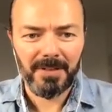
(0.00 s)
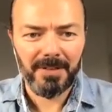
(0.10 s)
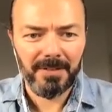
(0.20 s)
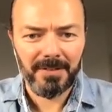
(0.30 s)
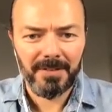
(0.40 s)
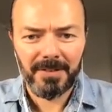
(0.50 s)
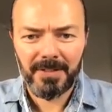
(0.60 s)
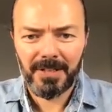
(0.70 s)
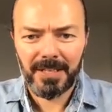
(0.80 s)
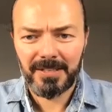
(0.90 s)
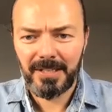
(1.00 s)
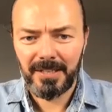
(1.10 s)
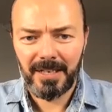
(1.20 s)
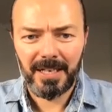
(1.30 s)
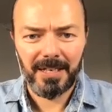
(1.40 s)
the thing is
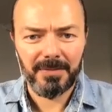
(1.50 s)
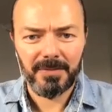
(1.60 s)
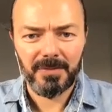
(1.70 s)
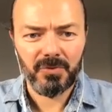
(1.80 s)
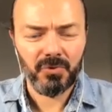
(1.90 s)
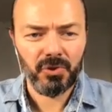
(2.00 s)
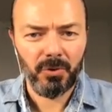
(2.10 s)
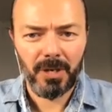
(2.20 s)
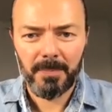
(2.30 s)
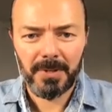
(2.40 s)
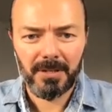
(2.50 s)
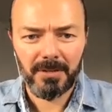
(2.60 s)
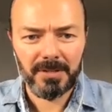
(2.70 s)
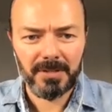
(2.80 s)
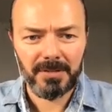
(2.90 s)
that i showed up here
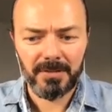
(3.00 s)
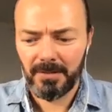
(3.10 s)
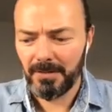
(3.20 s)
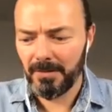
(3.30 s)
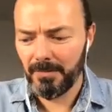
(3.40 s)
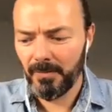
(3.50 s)
is uh,